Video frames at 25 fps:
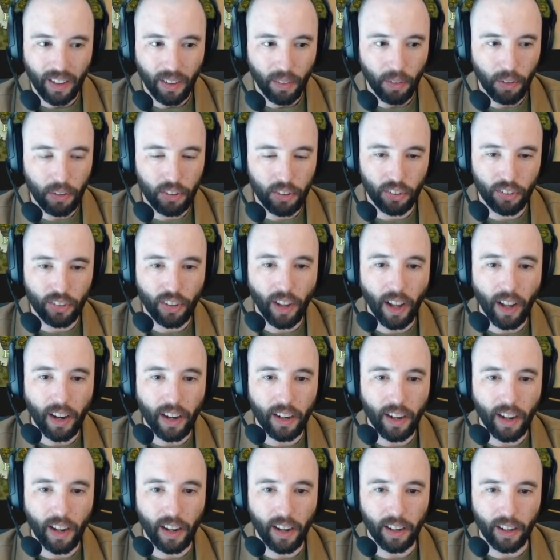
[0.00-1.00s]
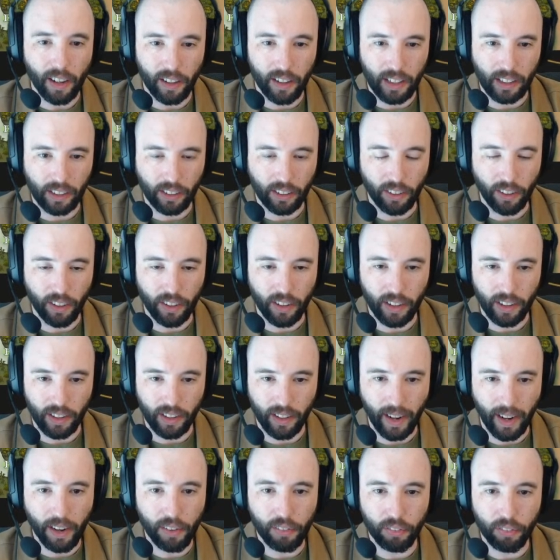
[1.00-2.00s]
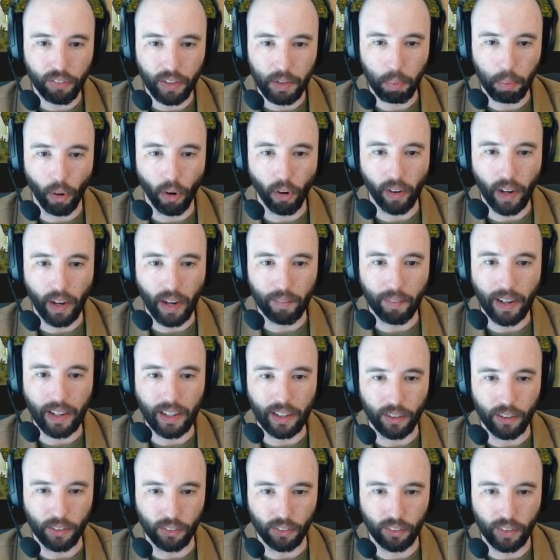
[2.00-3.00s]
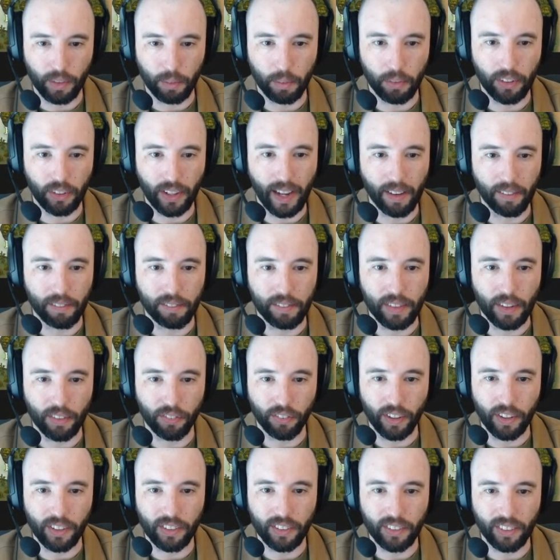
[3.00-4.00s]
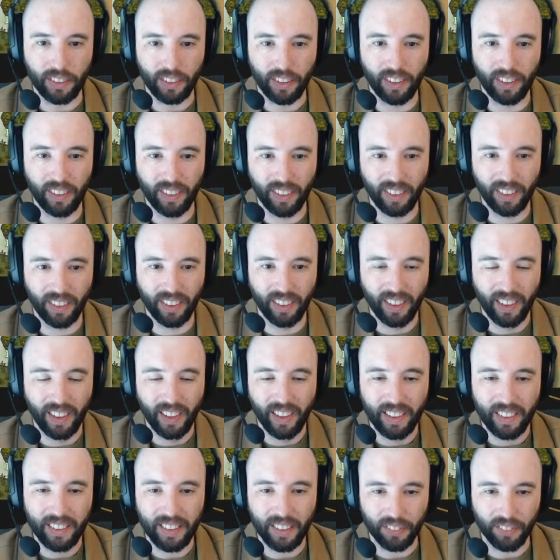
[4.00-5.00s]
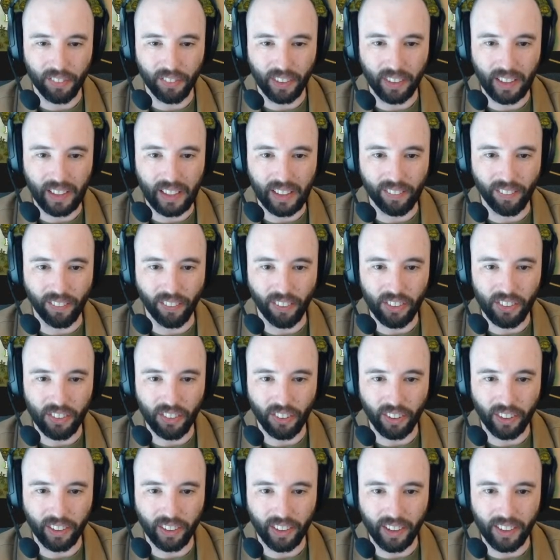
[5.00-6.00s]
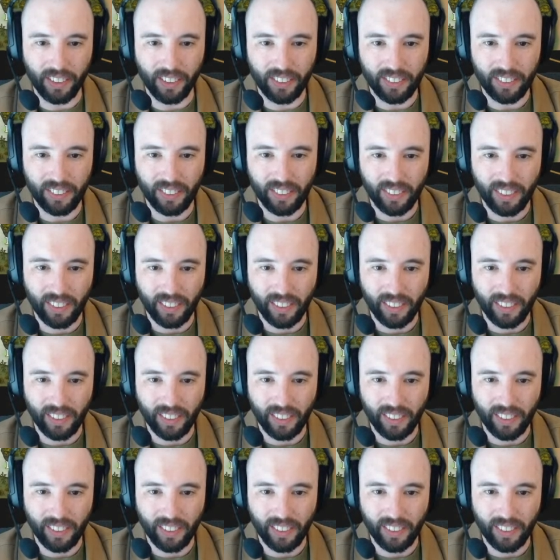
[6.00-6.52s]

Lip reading: Which is not a knock on Incarnate. Every program I use seems to have different keyboard shortcuts.